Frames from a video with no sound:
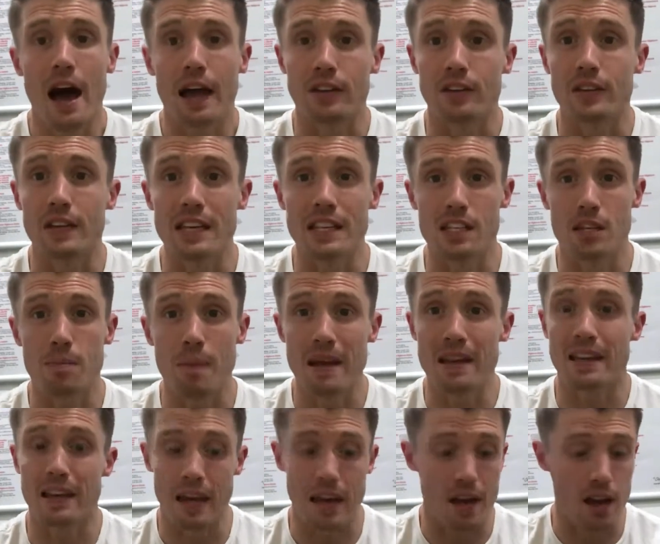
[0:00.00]
And you need to
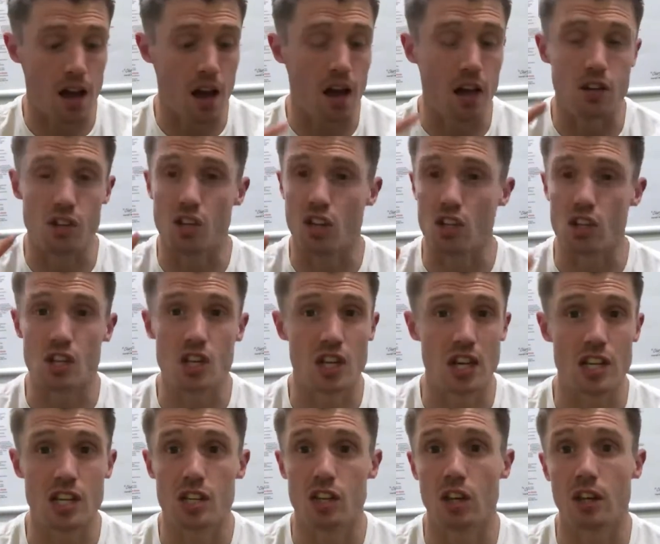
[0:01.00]
make it as
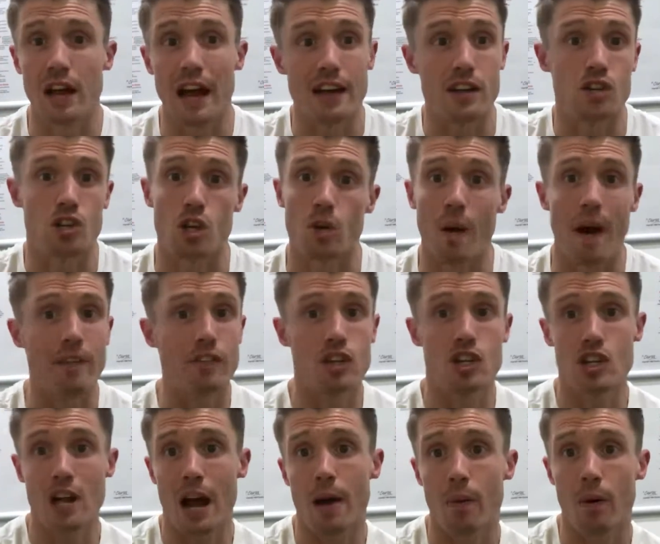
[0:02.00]
consistent as you have a
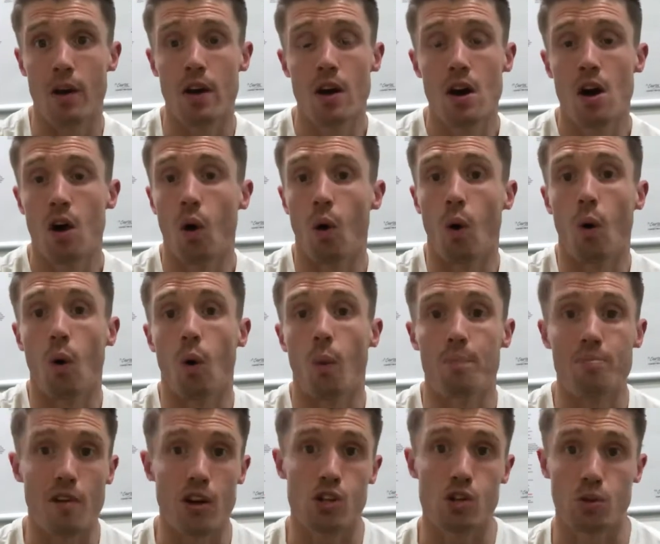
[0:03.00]
shower
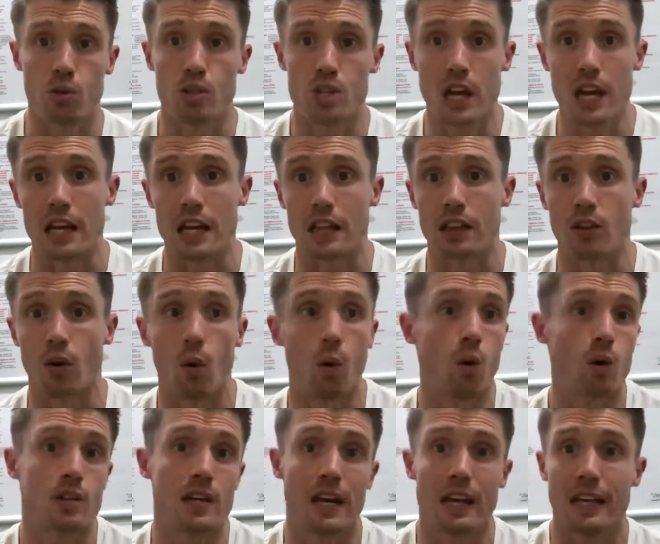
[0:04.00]
or brush your teeth
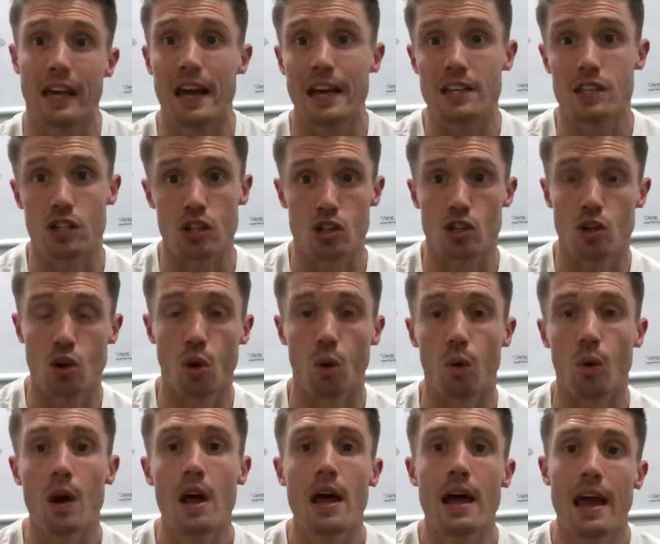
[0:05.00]
or take the kids to
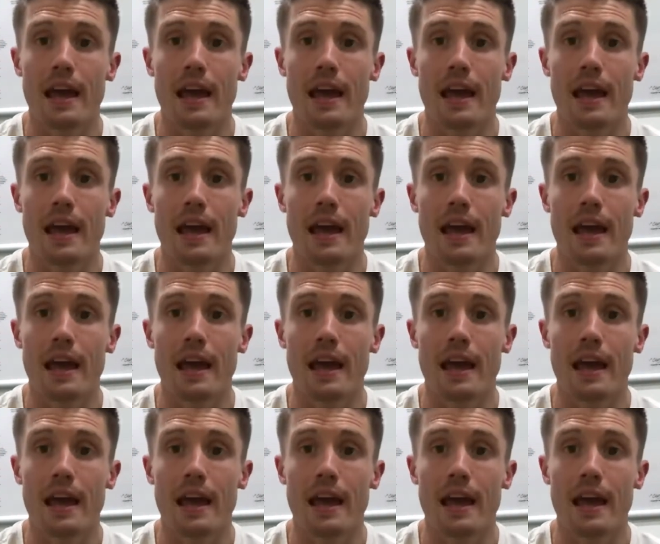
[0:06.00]
school.